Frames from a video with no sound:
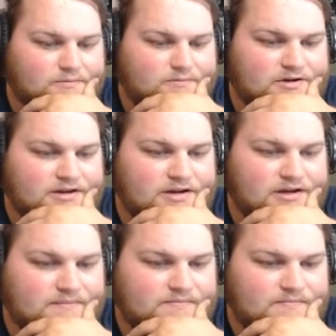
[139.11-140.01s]
but
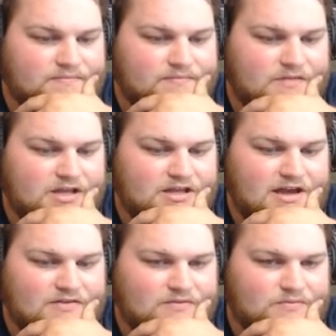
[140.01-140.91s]

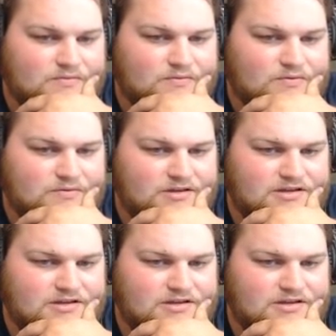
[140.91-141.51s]
yeah, they're really